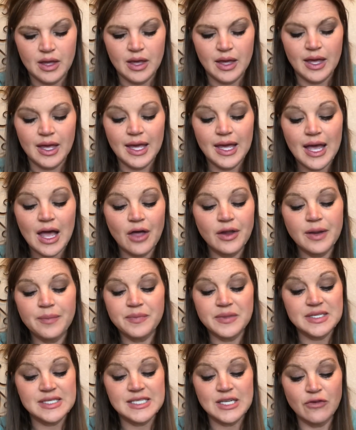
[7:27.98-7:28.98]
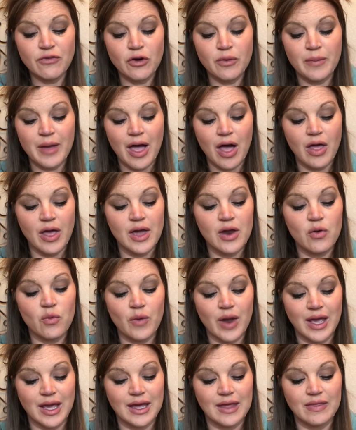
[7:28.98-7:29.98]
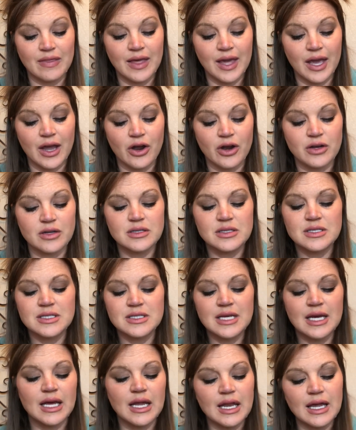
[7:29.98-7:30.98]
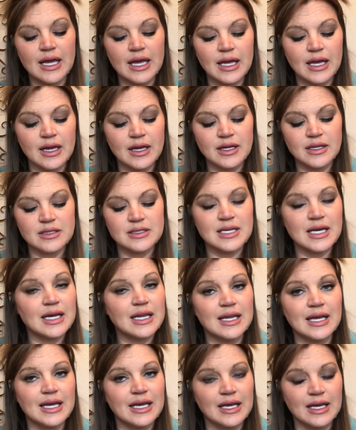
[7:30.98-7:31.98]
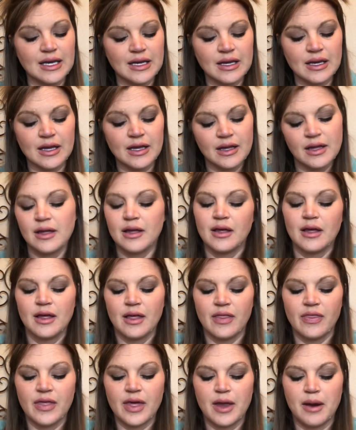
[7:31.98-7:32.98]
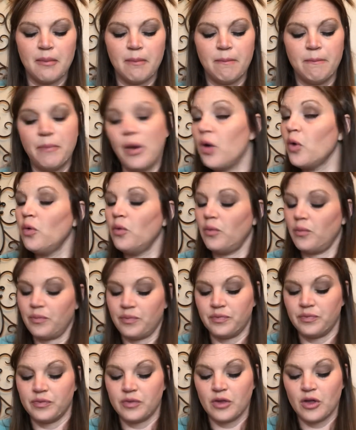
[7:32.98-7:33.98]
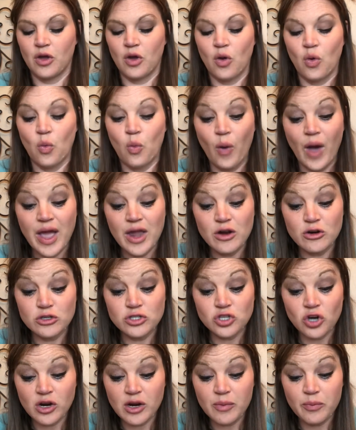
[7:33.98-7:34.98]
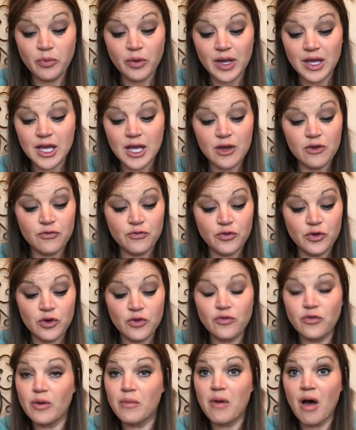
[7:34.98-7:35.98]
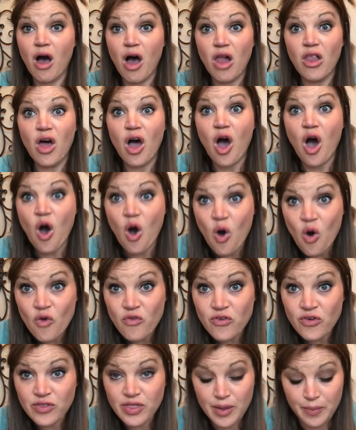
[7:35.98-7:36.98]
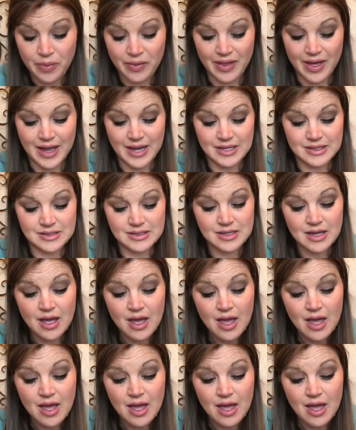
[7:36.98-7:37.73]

He held up the silver bell and rang it in the air. Ting-a-ling, ting-a-ling. Then, boom! Waiters started bringing food from all over the place.